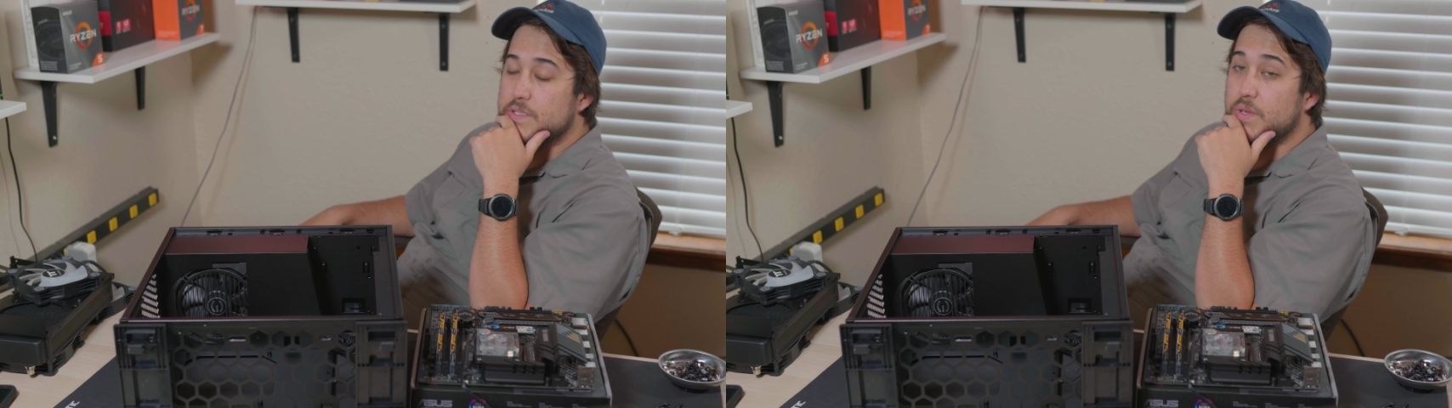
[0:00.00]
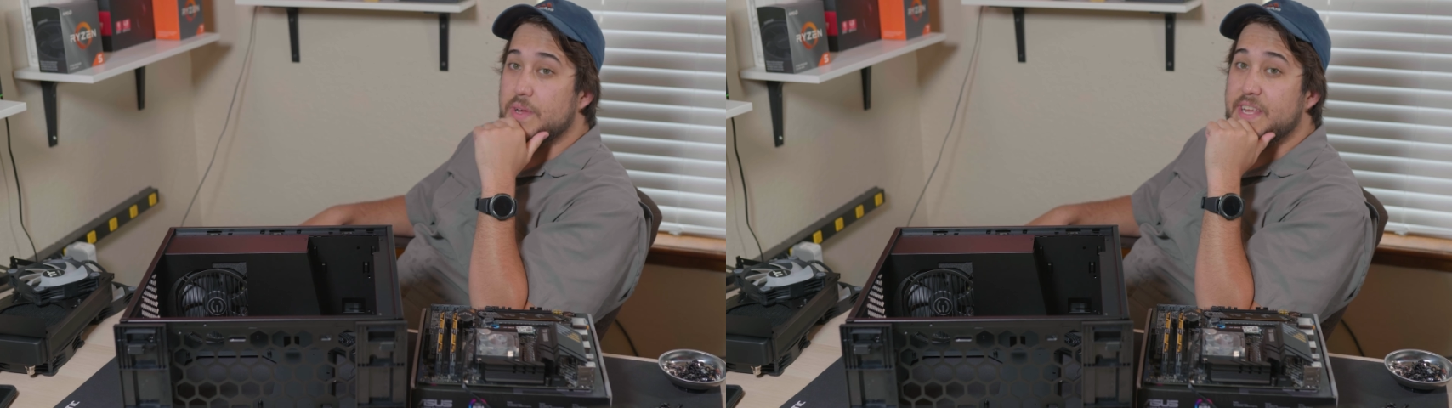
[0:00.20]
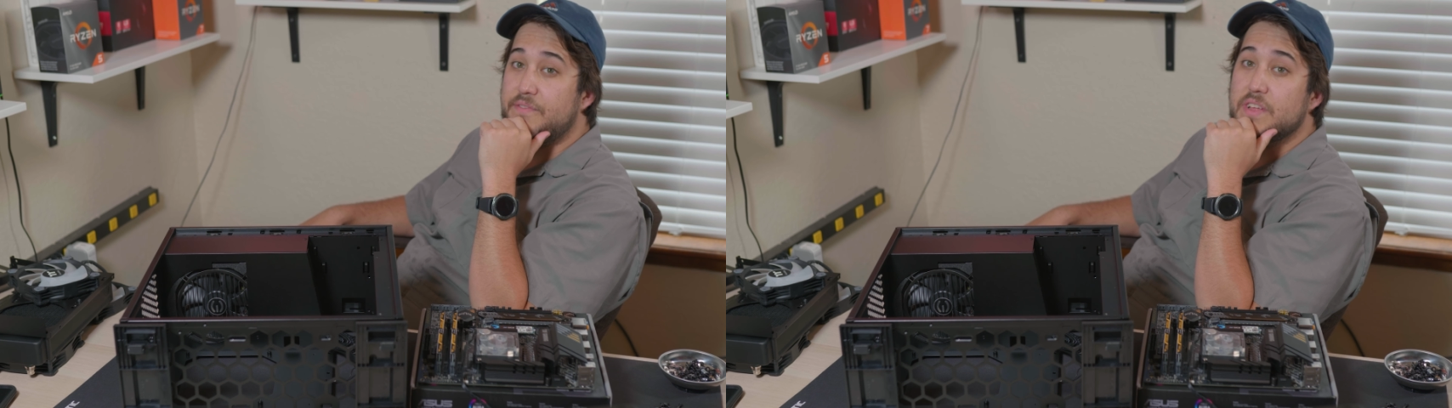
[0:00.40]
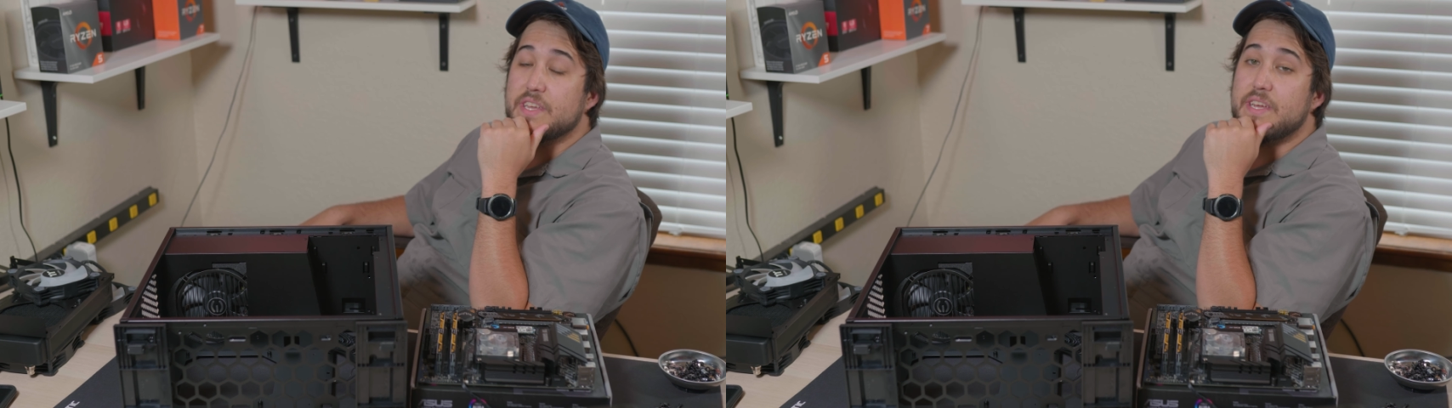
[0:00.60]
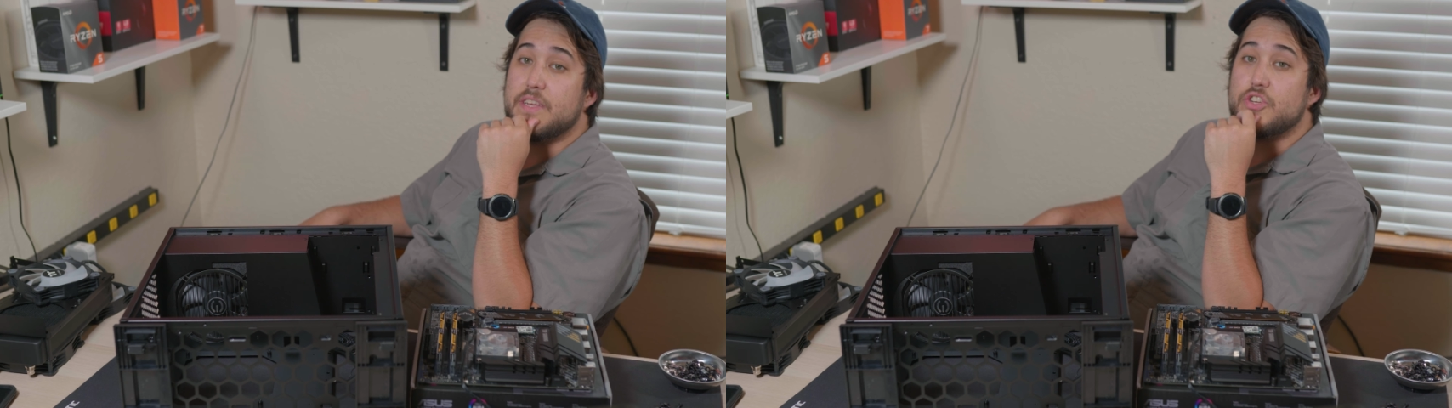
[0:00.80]
So I
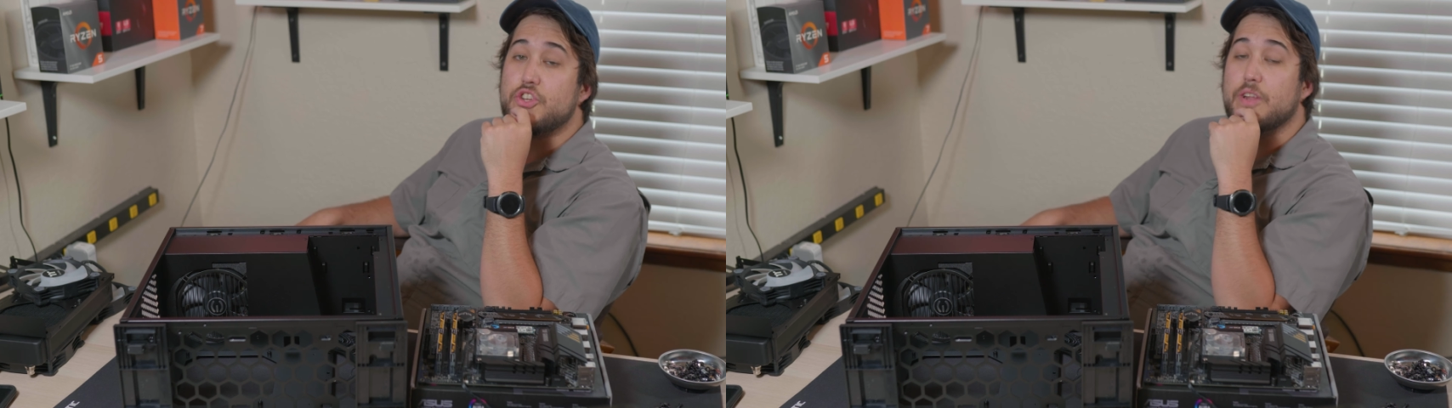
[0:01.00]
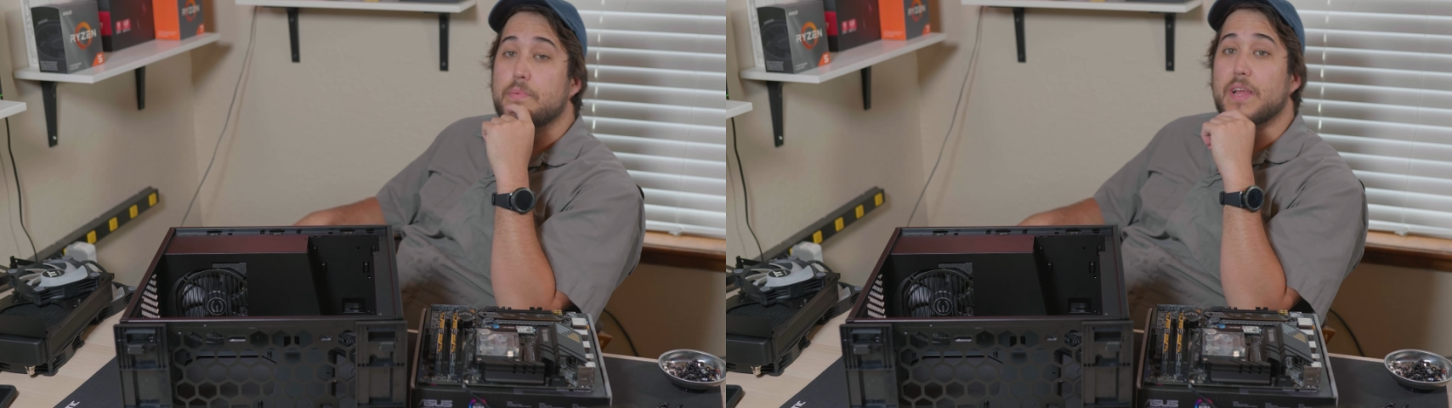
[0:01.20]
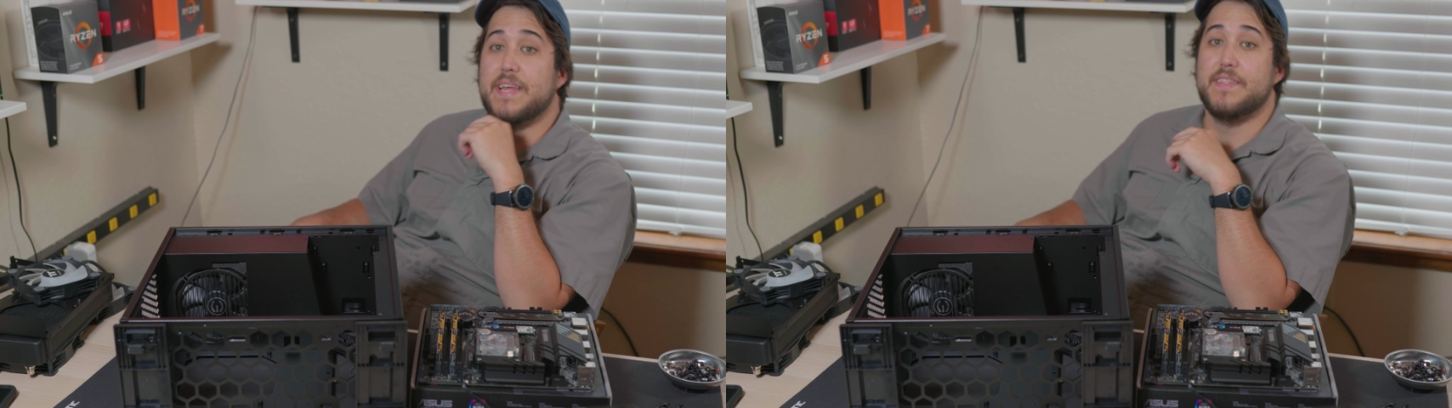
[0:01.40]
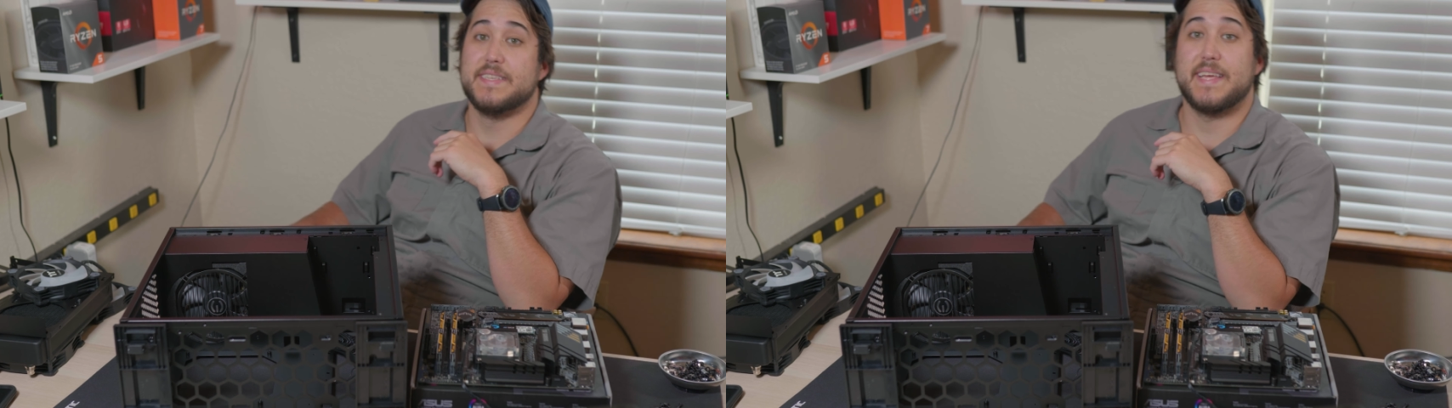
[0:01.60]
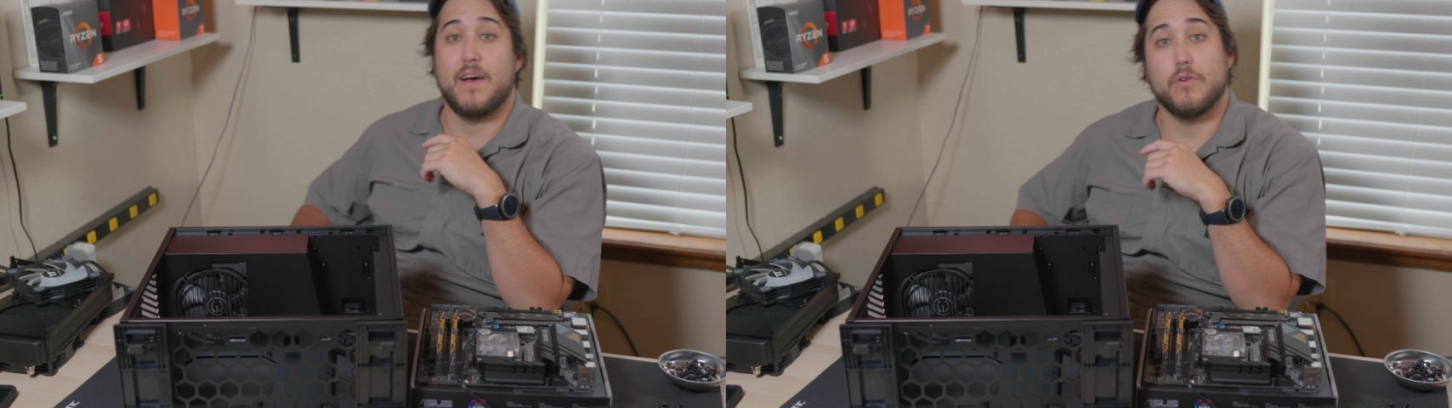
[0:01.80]
definitely should have planned
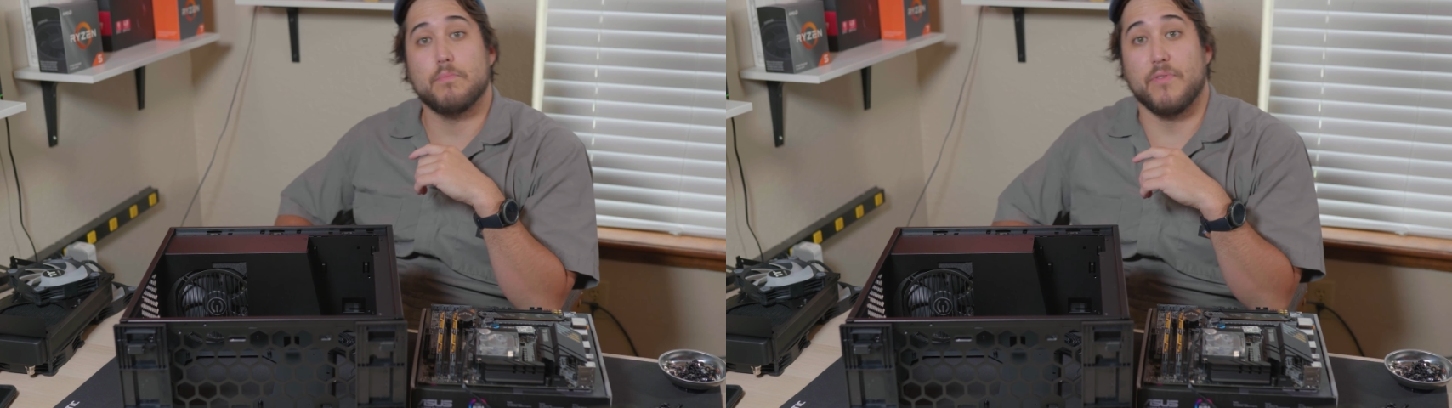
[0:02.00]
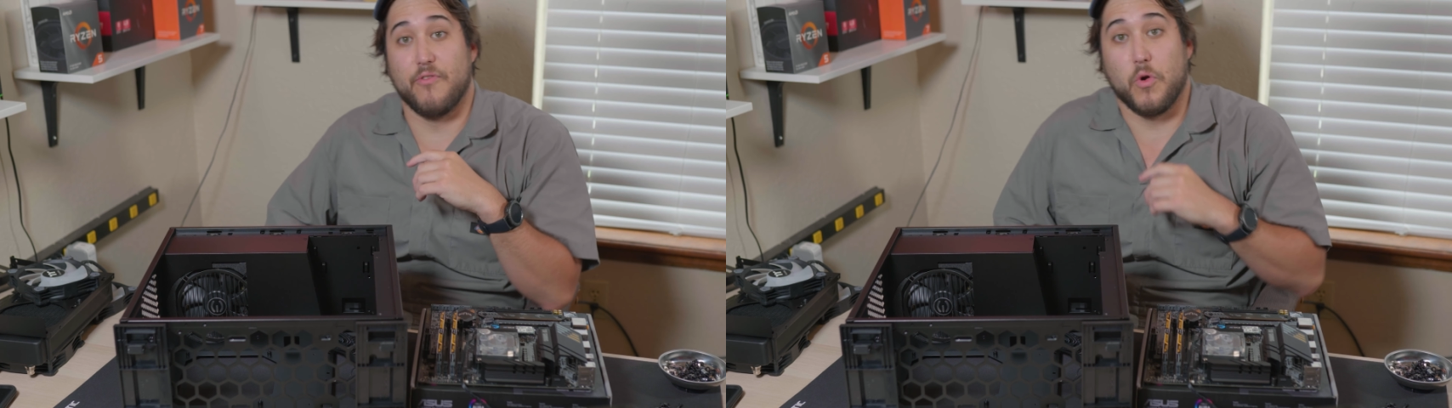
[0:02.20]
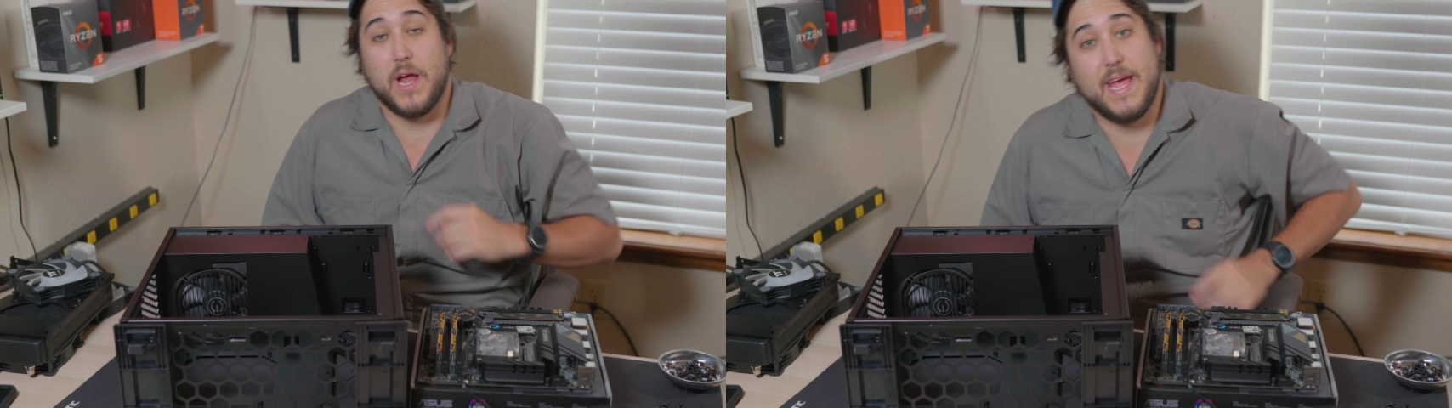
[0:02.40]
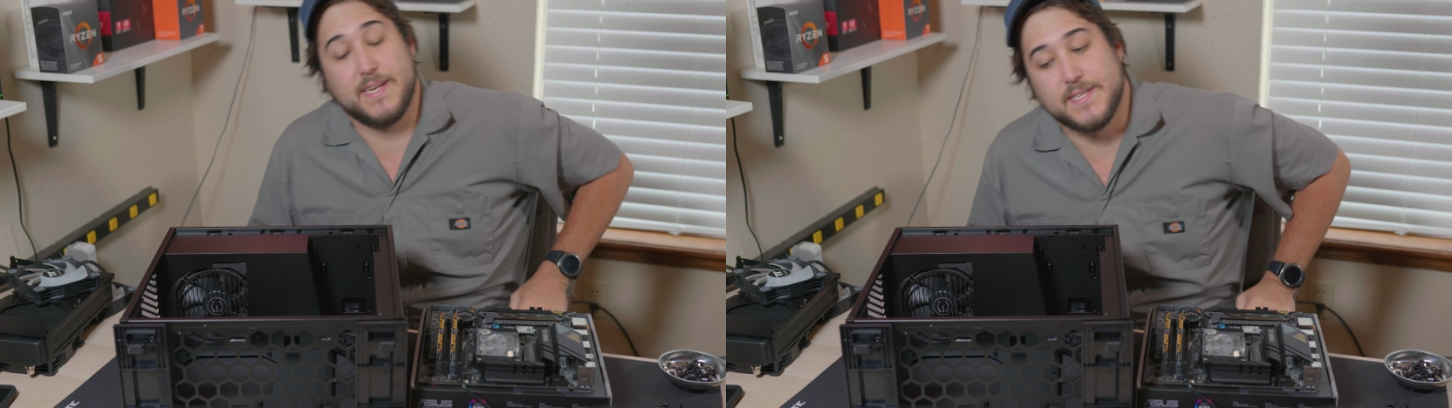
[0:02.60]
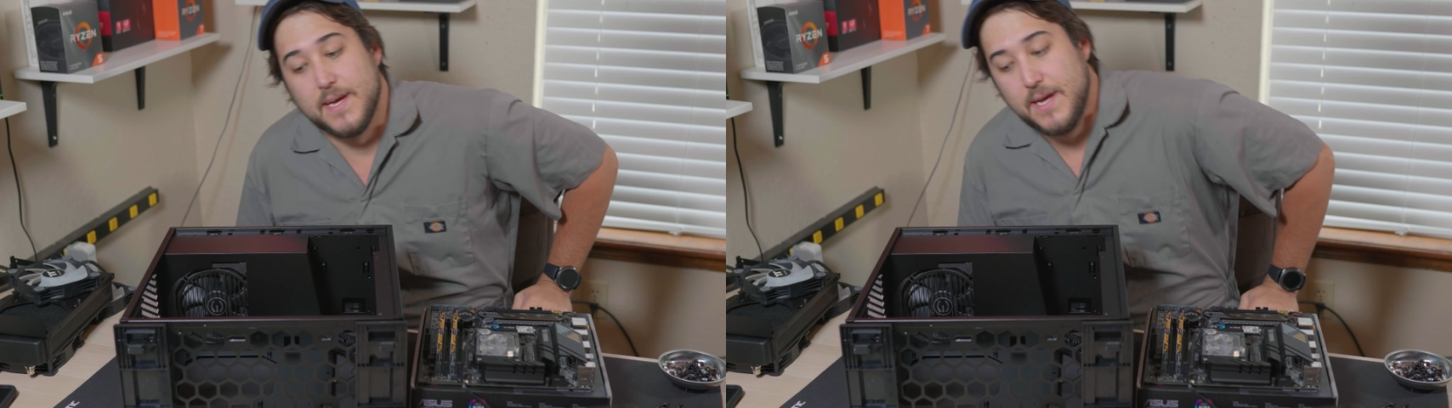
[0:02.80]
this out beforehand.